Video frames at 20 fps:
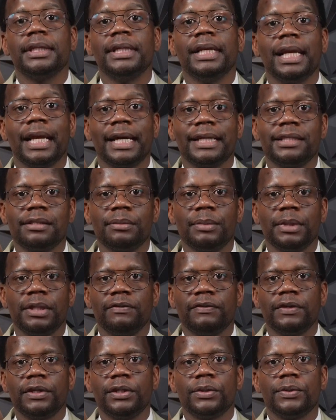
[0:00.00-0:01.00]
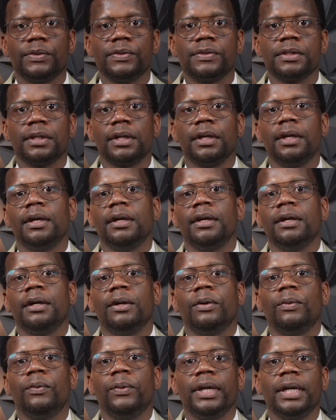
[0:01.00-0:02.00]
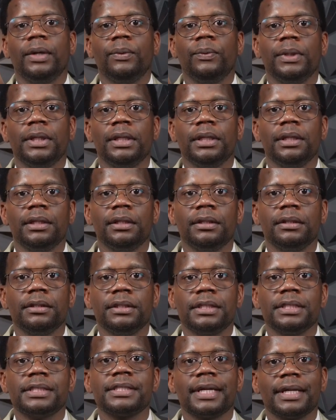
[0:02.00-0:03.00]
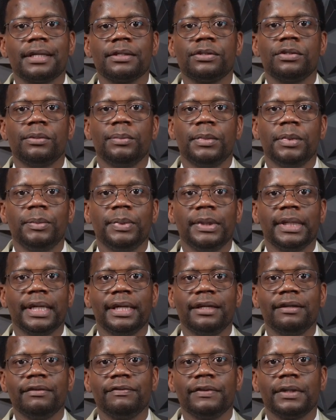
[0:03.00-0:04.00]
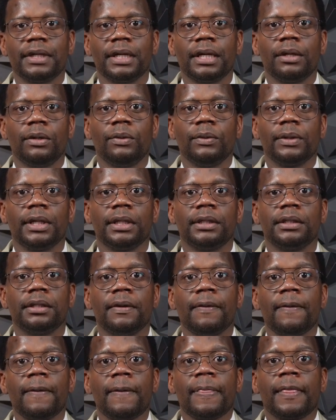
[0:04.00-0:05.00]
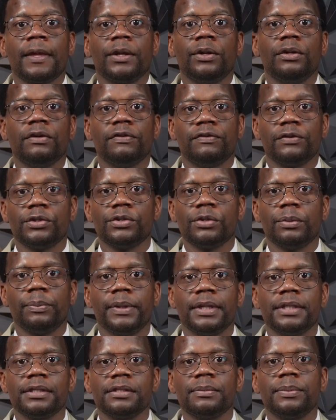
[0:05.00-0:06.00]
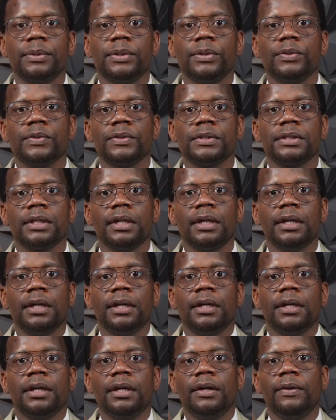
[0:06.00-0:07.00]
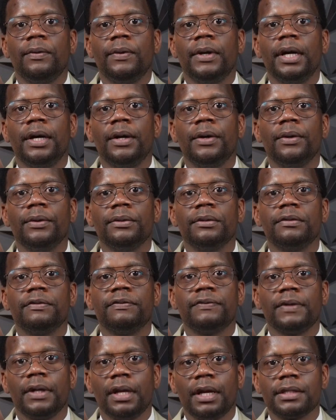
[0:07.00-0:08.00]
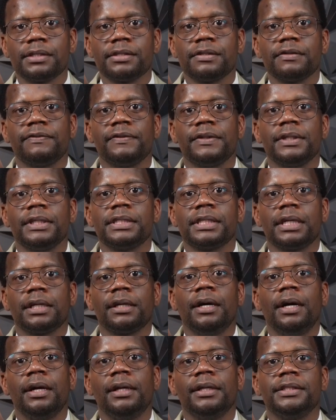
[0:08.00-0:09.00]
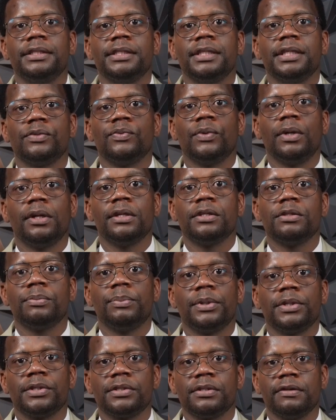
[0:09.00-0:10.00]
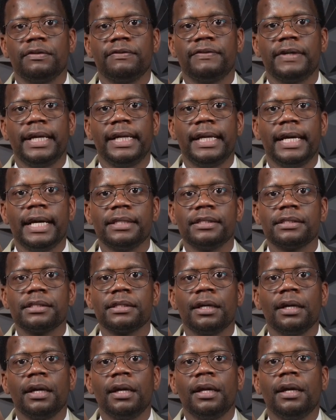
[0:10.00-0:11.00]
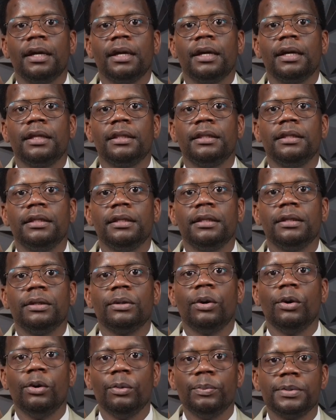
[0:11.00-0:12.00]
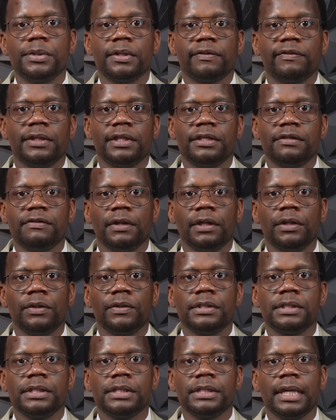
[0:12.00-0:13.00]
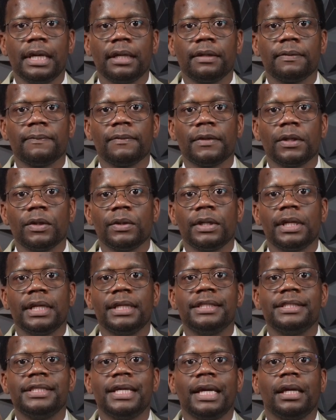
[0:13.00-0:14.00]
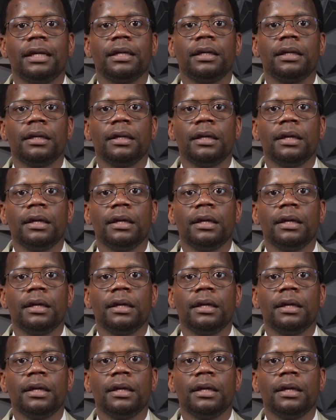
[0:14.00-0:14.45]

enlightenment videos where we discuss human behavior, look at universal principles around philosophy, psychology, as well as personal finance. The hopes of these videos is that you can take